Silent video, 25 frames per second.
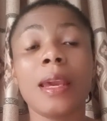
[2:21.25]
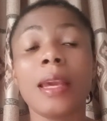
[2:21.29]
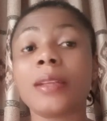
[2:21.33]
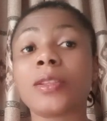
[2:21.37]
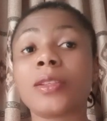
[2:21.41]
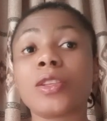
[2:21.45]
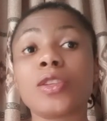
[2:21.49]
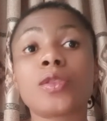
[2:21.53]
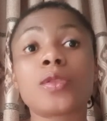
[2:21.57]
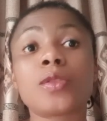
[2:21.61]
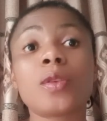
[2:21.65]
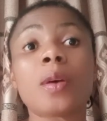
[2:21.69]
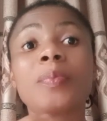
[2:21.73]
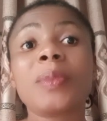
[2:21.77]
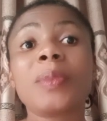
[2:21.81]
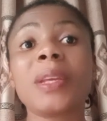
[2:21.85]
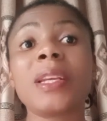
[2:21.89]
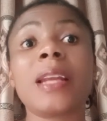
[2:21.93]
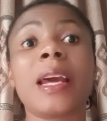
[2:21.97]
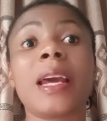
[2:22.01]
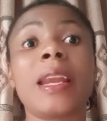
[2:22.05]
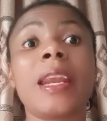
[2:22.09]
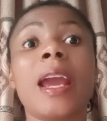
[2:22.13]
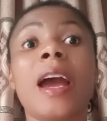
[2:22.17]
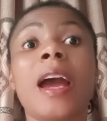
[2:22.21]
It is
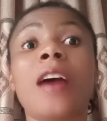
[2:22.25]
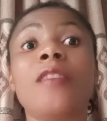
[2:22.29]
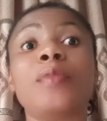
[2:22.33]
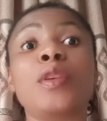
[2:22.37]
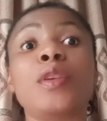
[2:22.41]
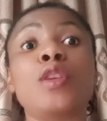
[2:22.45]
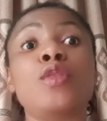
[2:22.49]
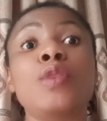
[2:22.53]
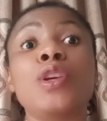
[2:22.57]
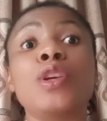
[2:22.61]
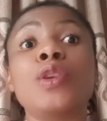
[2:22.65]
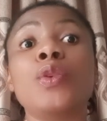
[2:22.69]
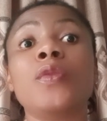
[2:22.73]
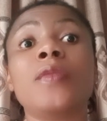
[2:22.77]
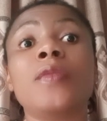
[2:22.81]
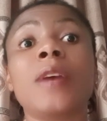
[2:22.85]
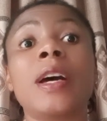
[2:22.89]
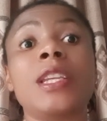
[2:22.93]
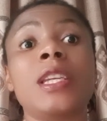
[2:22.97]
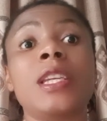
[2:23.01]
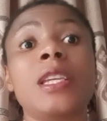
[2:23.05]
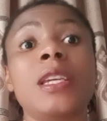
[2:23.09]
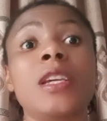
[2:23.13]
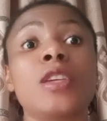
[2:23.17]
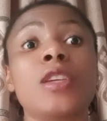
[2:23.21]
something that they have been doing
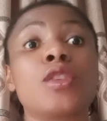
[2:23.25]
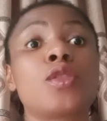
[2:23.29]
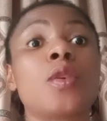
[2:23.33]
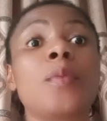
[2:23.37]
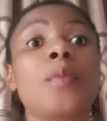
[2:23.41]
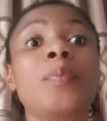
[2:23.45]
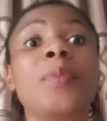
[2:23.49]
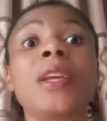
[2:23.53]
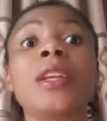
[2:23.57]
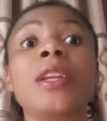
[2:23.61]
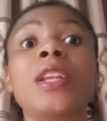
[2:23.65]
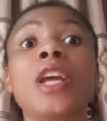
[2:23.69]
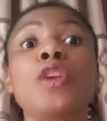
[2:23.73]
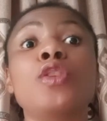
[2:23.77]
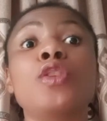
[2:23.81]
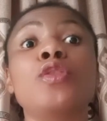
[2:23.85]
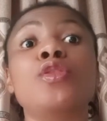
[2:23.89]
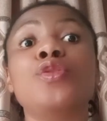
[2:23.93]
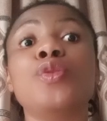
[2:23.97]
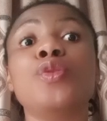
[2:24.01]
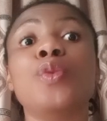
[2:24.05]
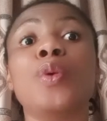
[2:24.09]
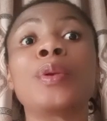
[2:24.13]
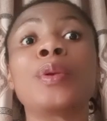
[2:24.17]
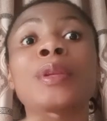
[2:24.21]
over the years, something that
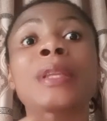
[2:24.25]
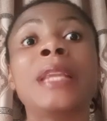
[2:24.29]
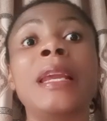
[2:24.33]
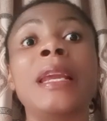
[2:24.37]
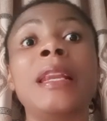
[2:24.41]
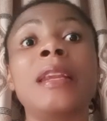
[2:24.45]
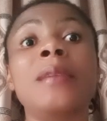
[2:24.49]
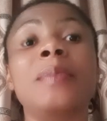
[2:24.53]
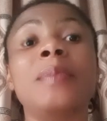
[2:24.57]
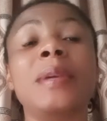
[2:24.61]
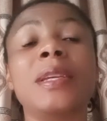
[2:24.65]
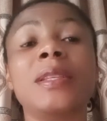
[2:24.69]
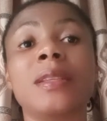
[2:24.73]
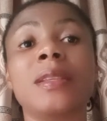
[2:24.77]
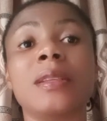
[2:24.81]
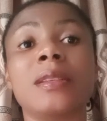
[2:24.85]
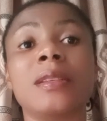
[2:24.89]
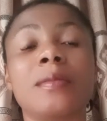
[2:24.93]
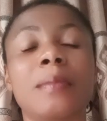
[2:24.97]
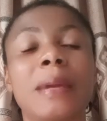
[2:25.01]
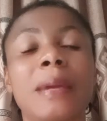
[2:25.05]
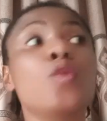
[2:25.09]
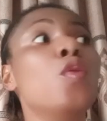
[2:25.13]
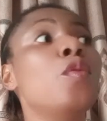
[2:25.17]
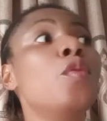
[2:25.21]
you do on daily basis.